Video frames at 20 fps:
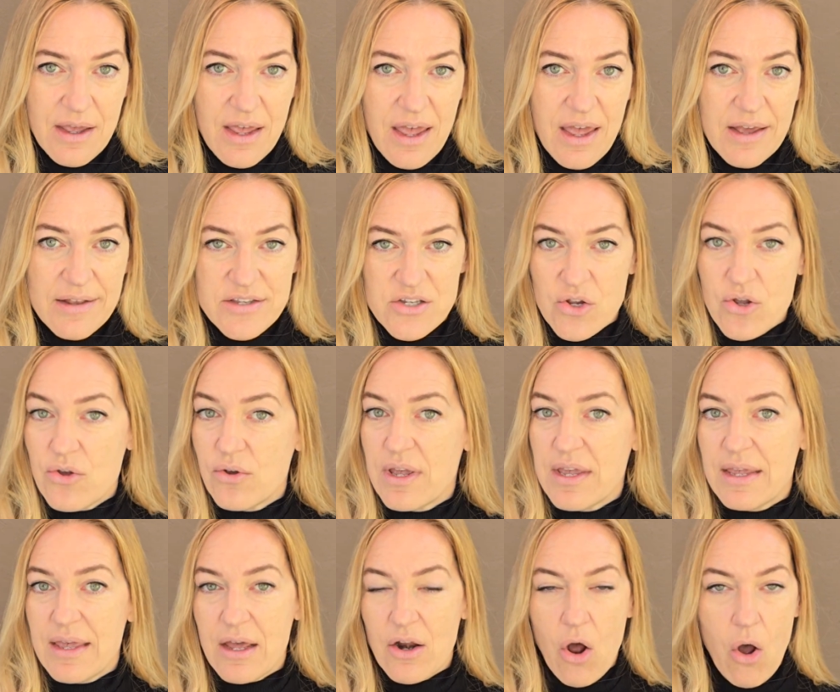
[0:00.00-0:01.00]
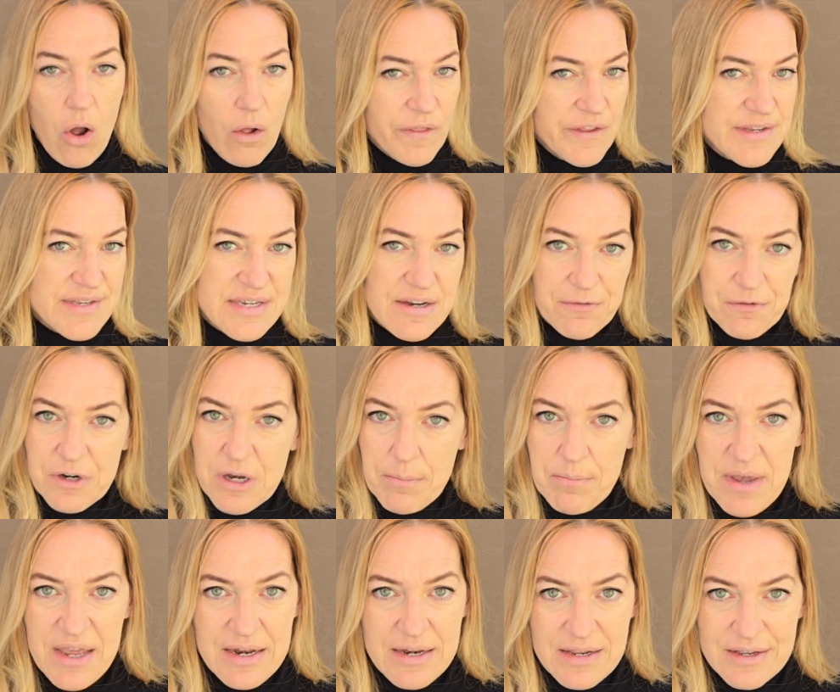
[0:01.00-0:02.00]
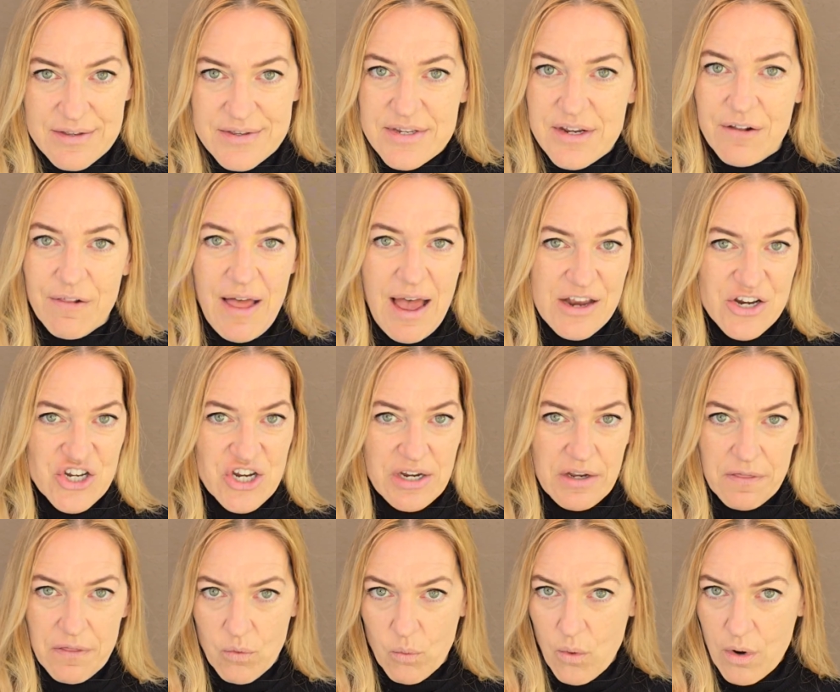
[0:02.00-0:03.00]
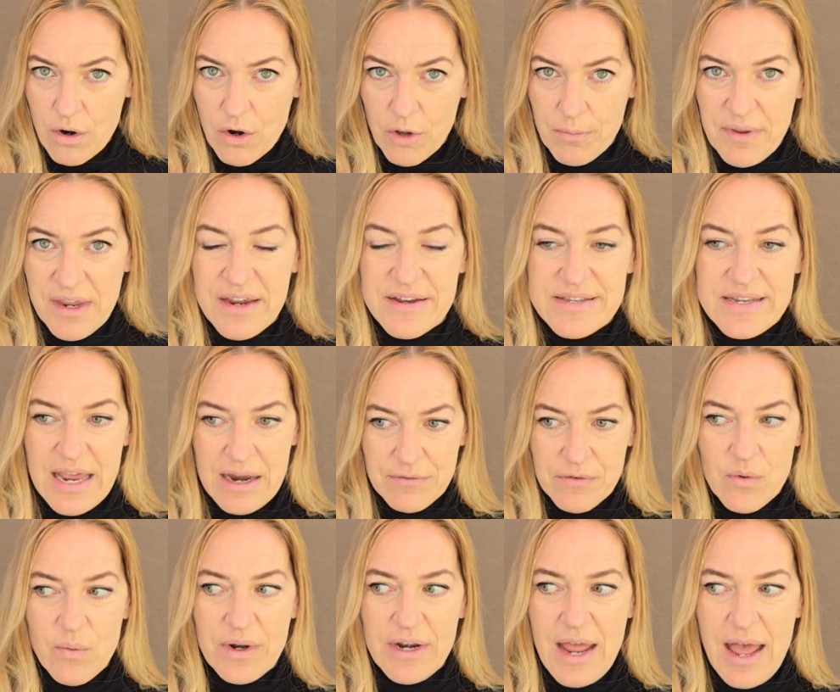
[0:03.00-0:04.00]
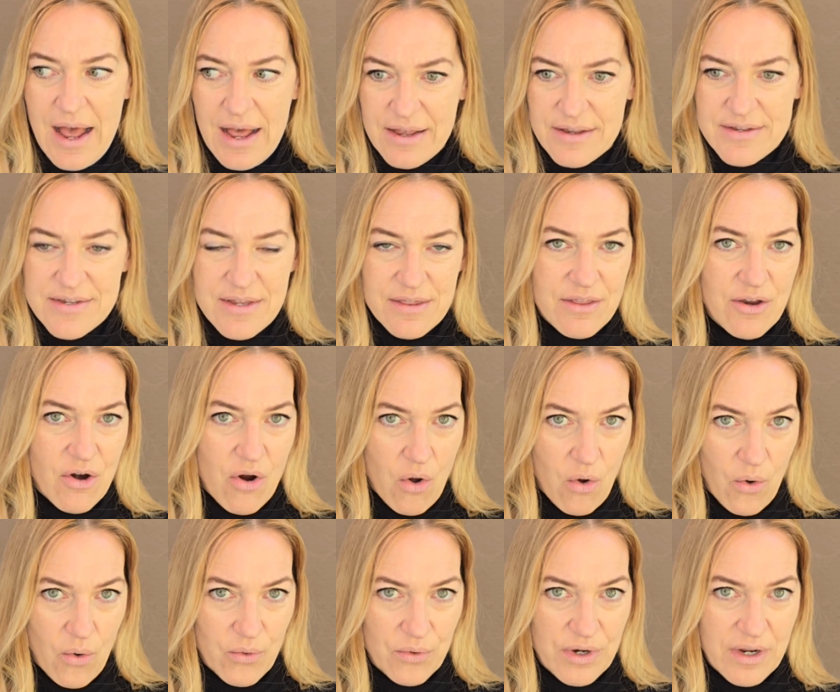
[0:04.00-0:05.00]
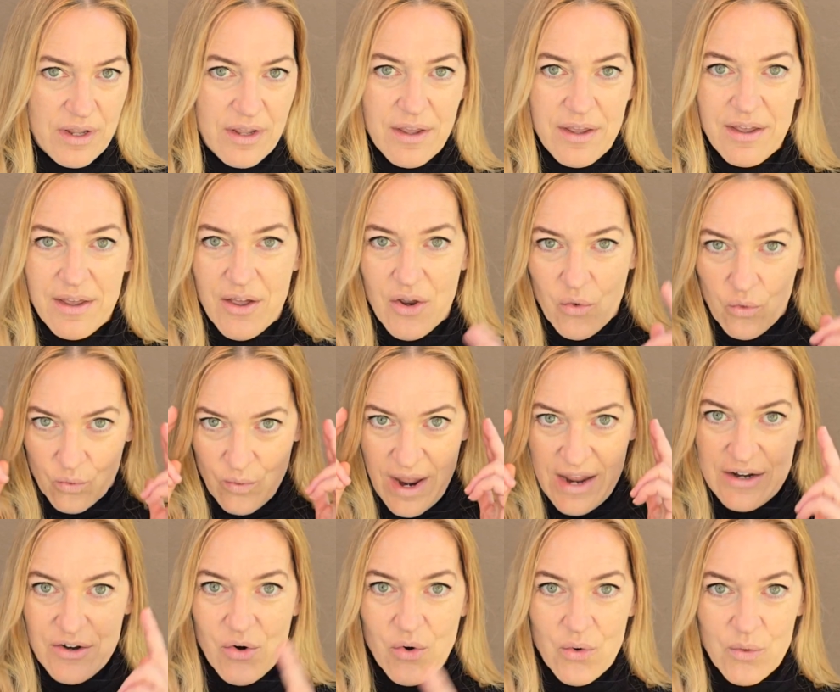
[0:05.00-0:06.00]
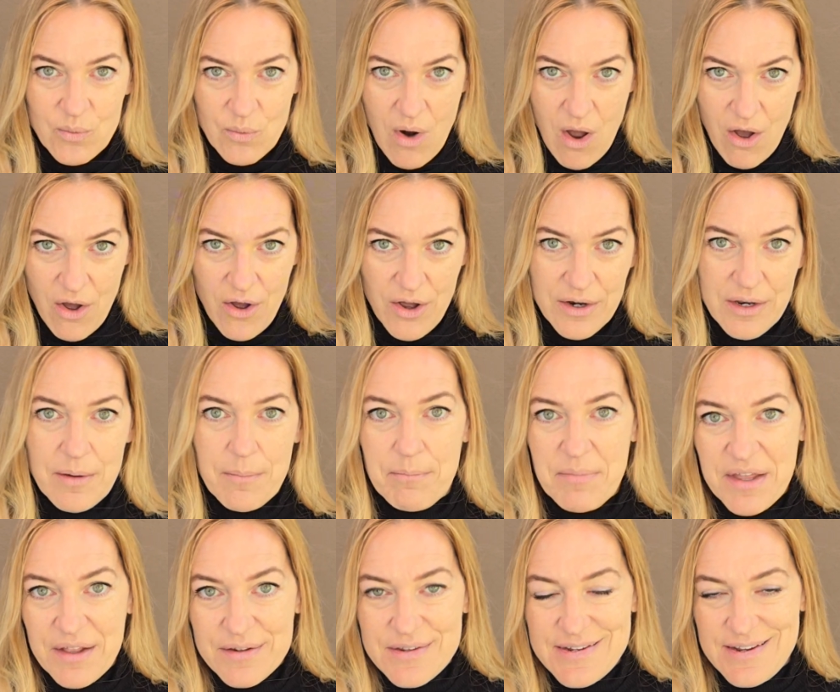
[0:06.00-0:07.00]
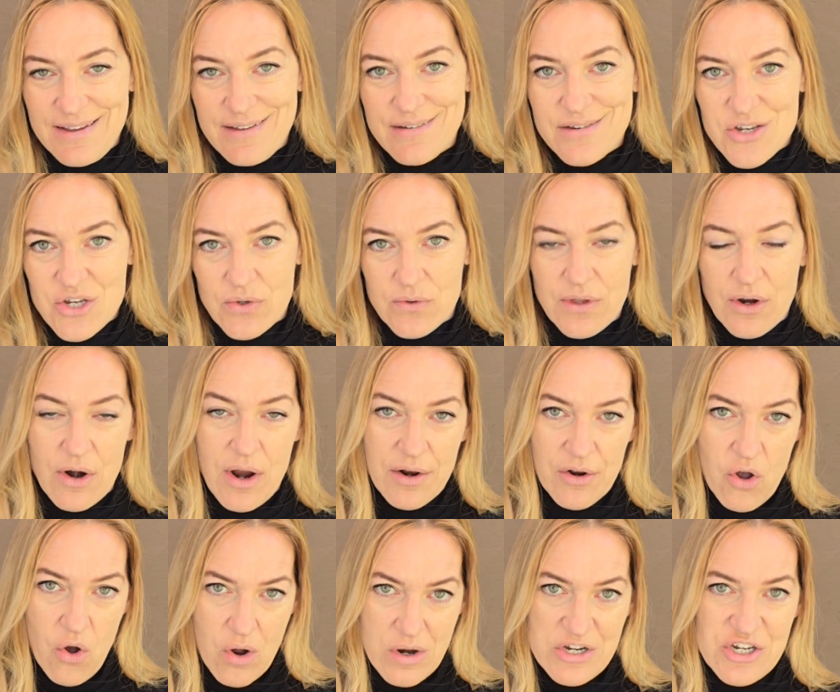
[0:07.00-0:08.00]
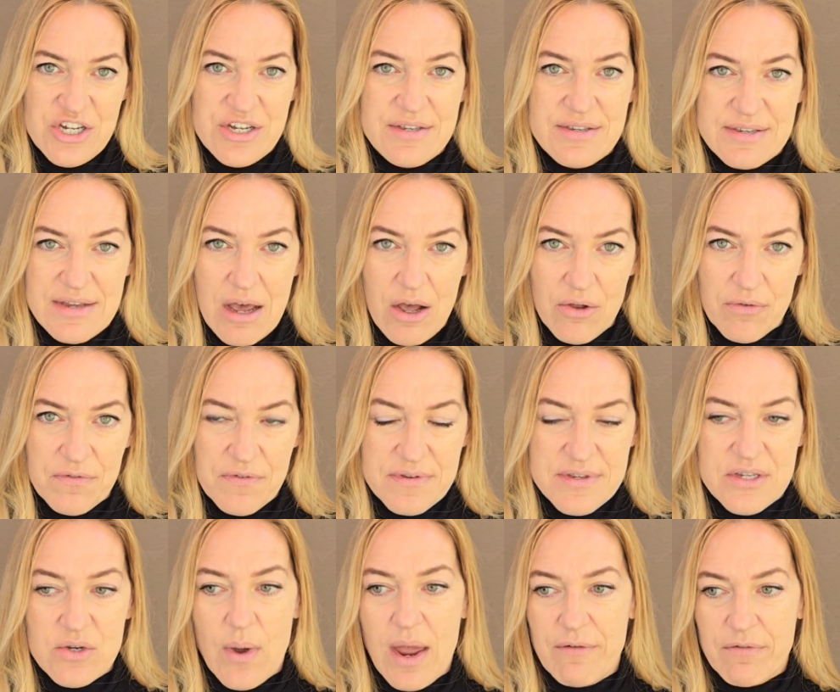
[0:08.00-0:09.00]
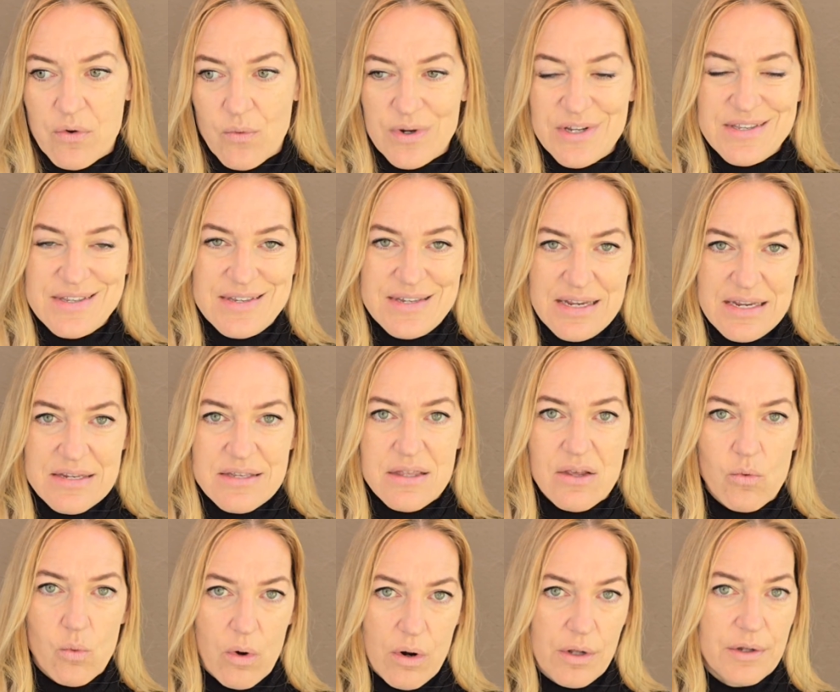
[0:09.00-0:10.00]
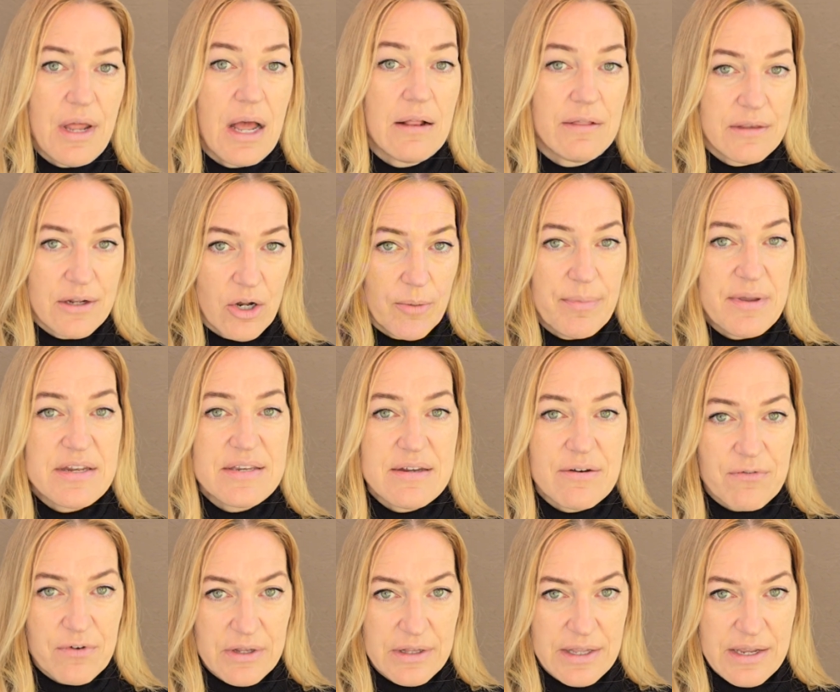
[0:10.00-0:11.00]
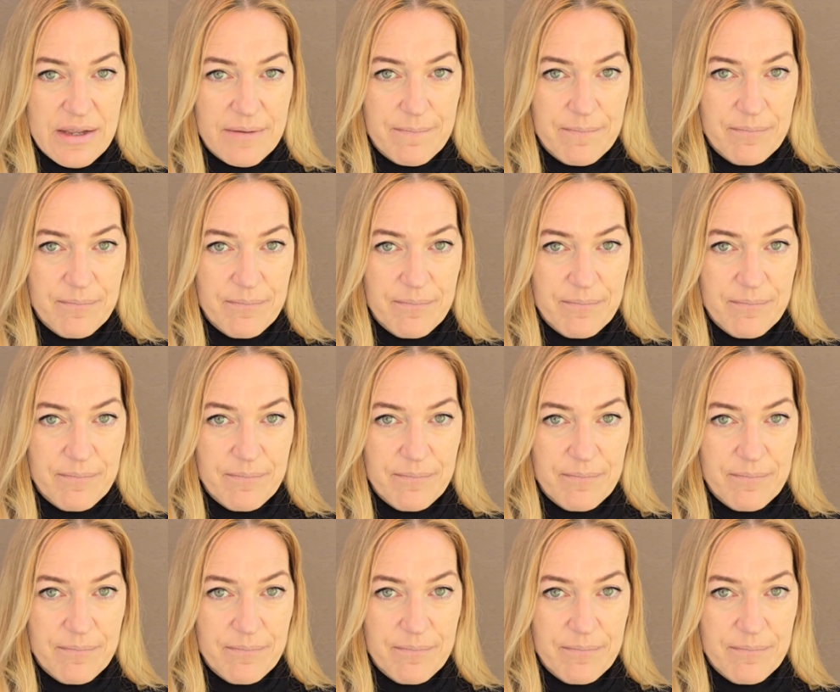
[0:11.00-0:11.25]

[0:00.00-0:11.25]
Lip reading: And so you can get all these different opinions clashing in the world because everyone has their own right or wrong built into their unconscious self. So everyone sees the world a little bit differently.